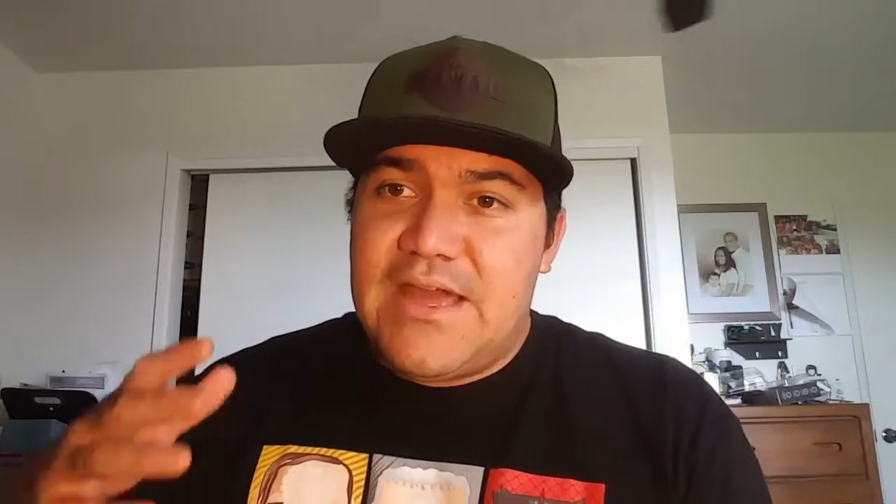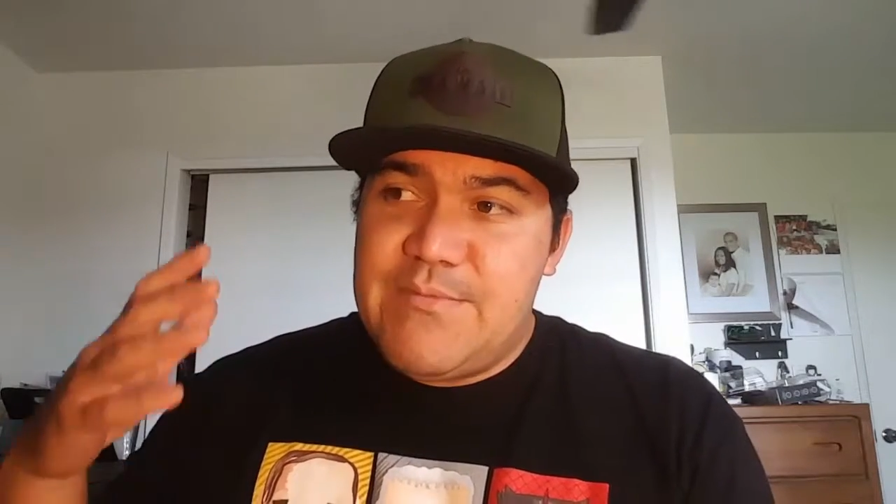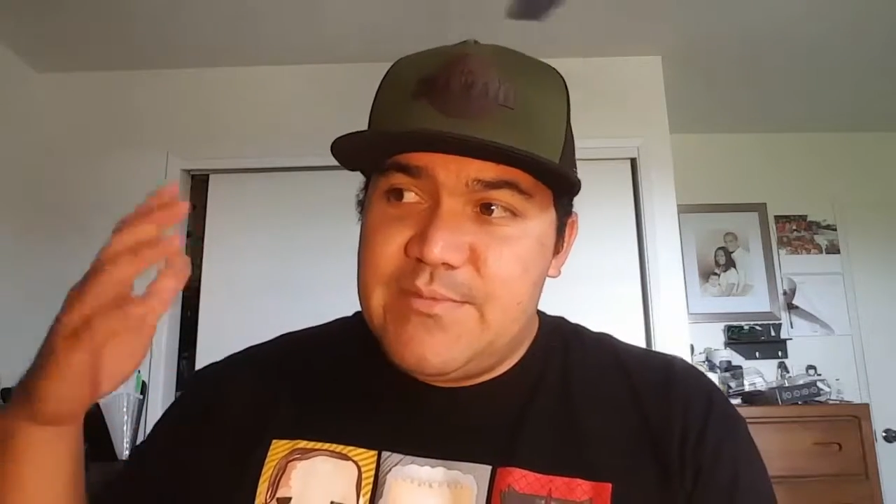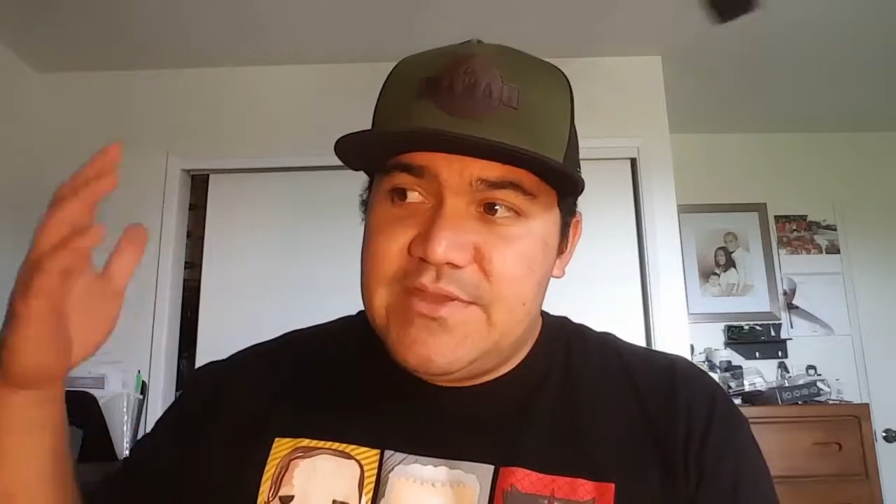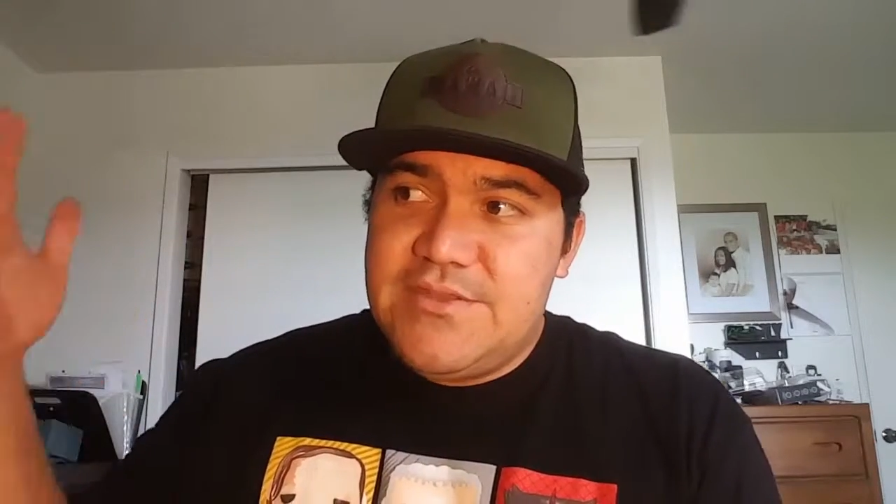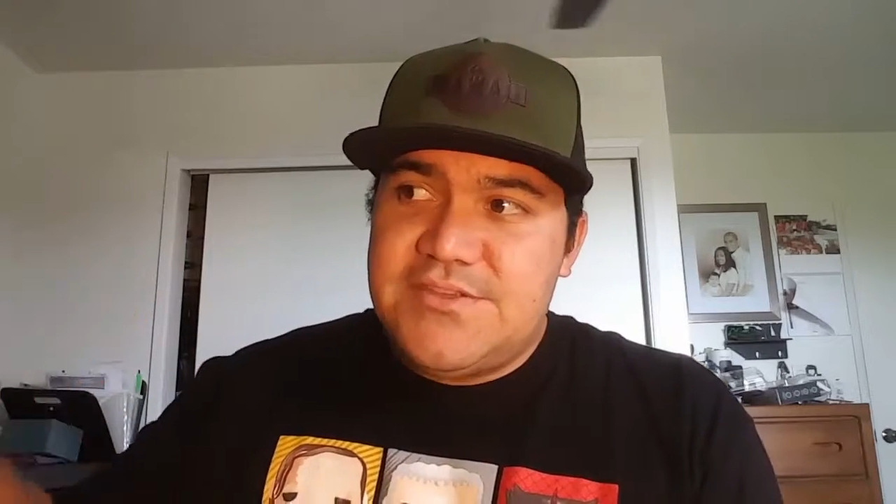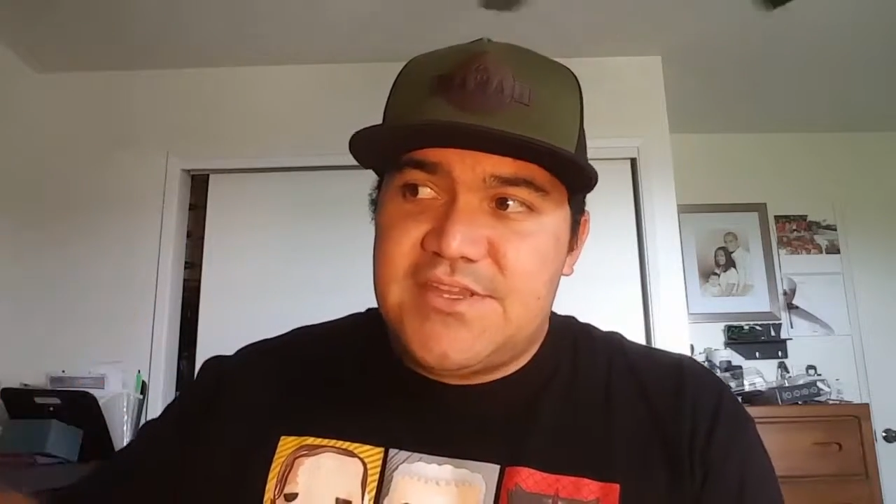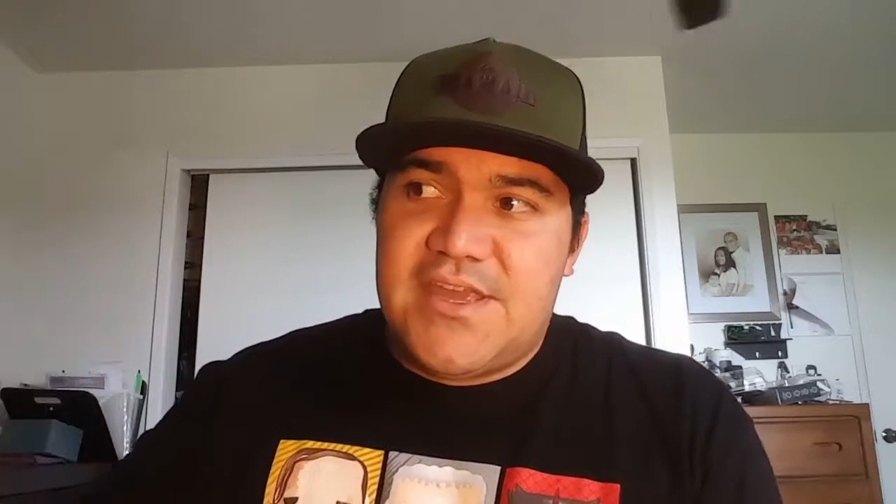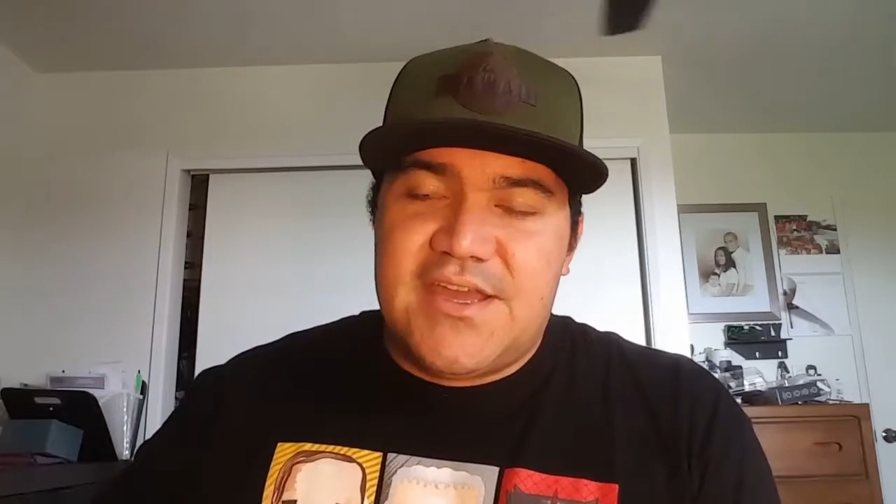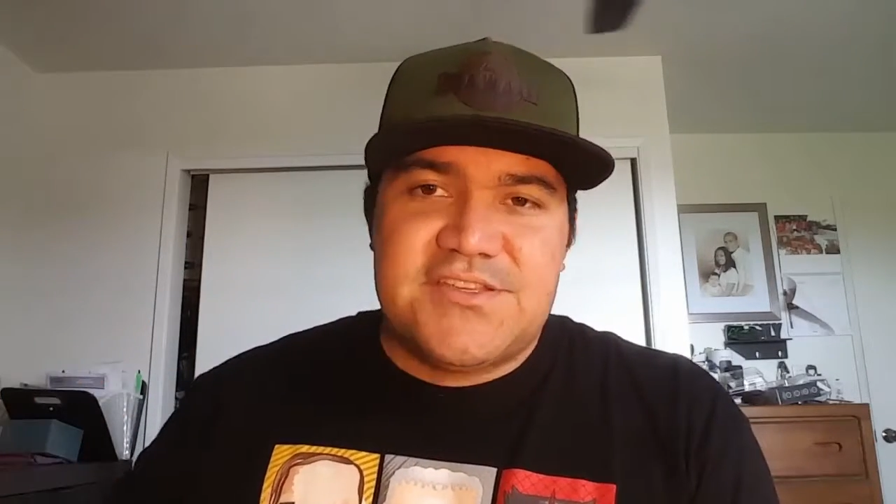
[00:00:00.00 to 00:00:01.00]
I'm going to be
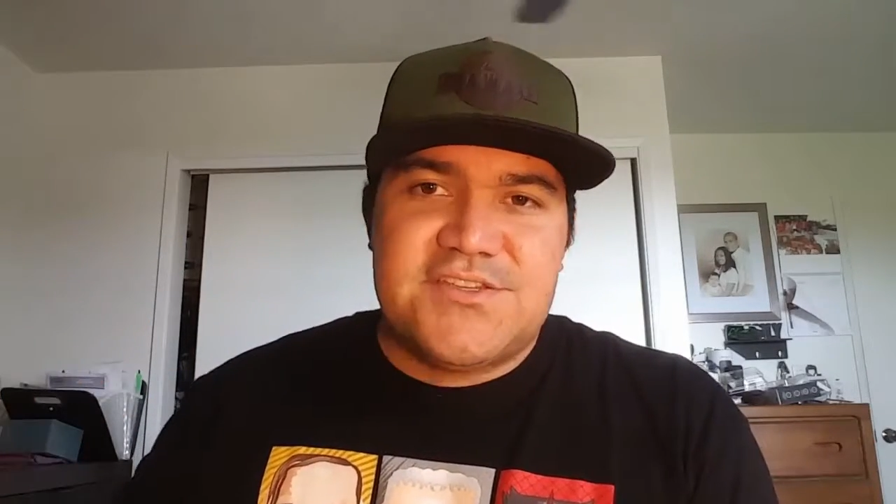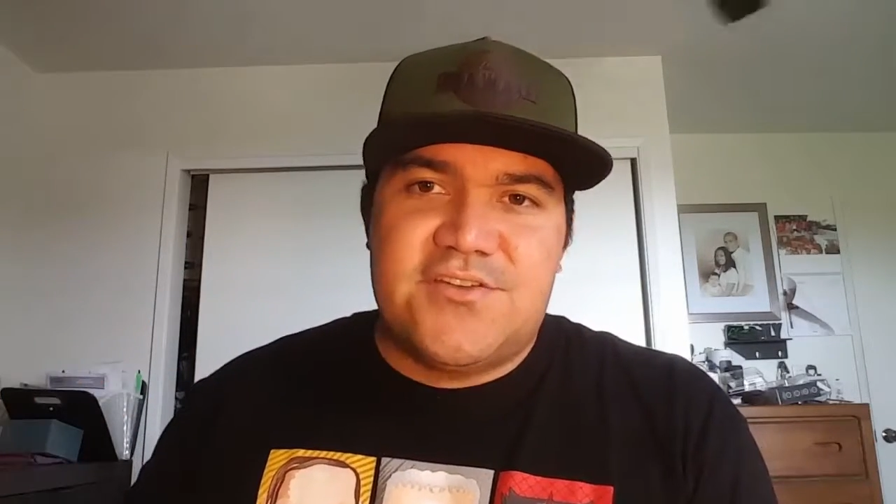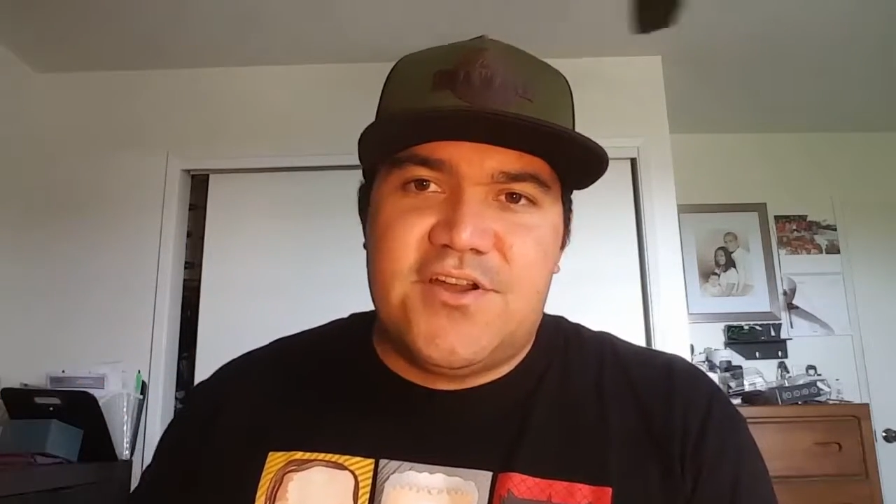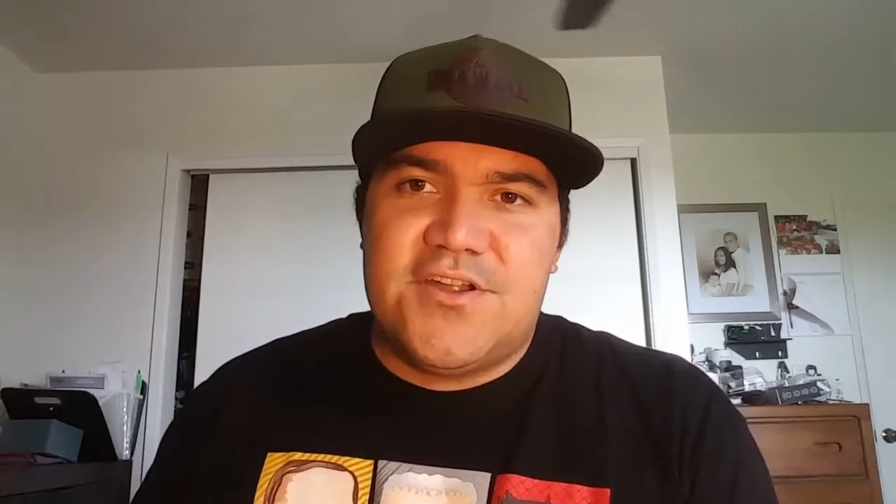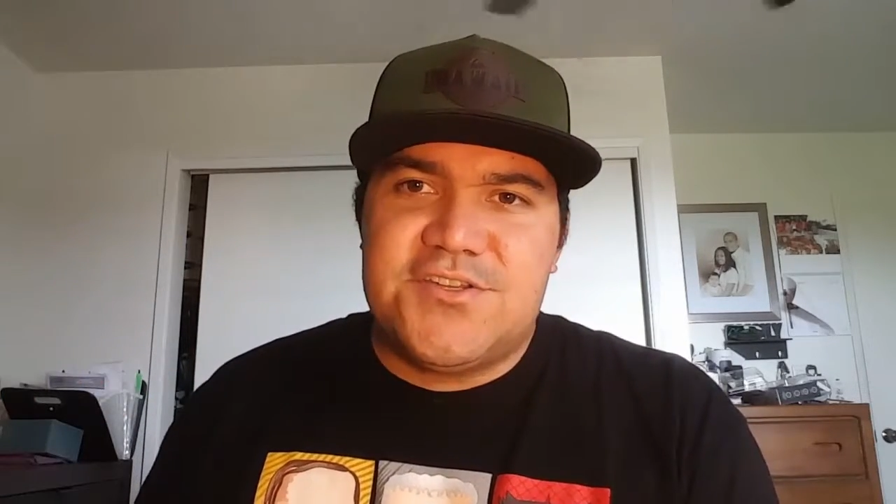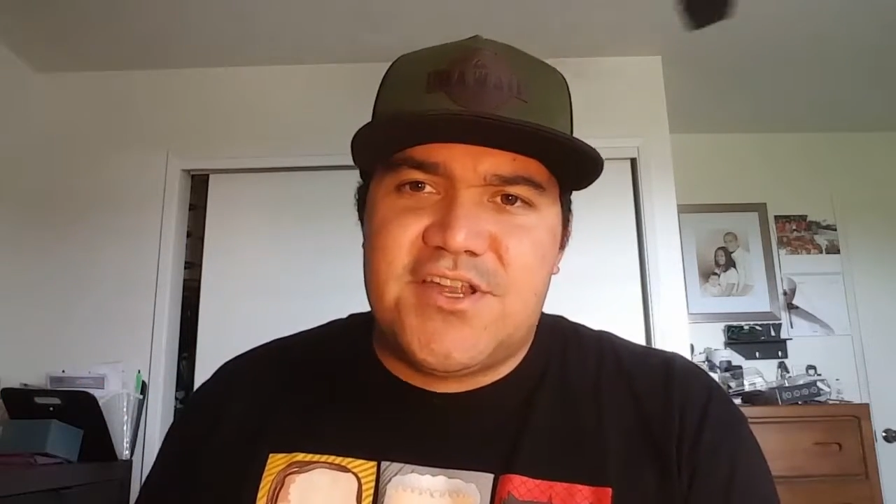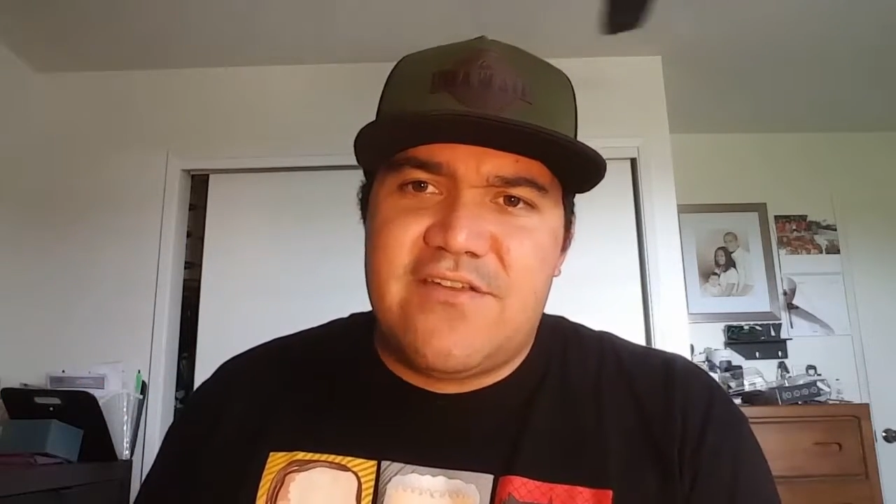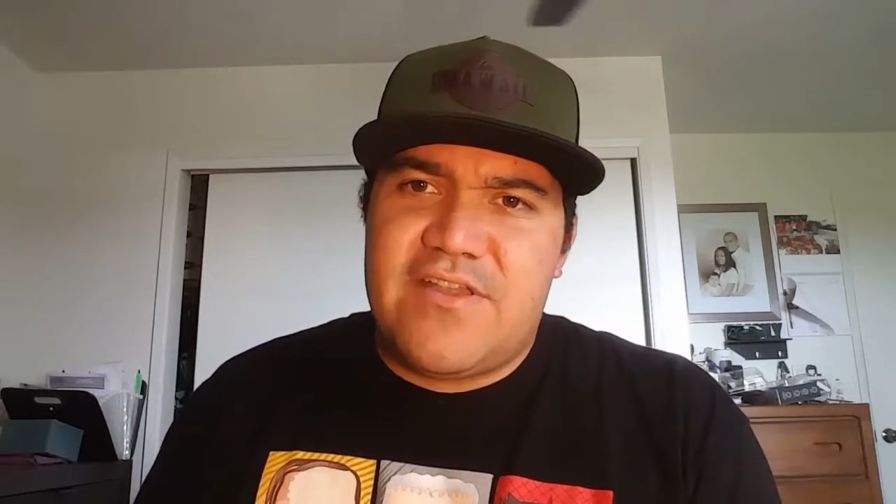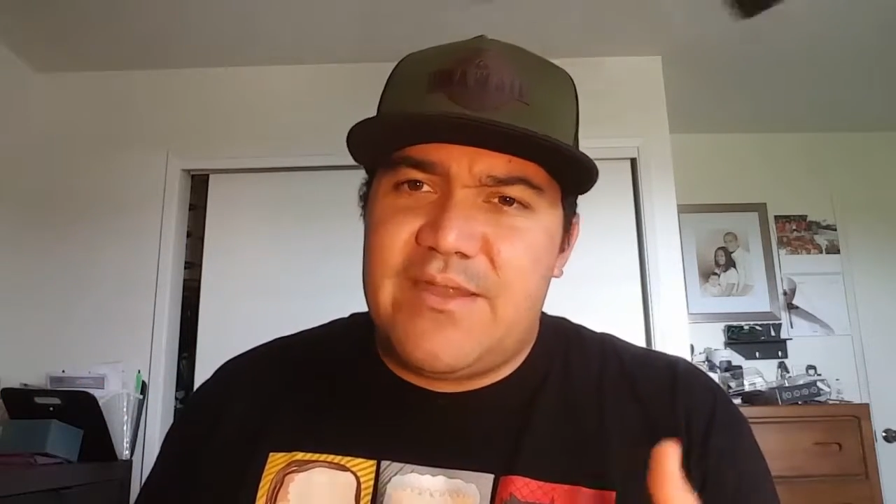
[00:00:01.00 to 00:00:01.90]
using an external hard drive,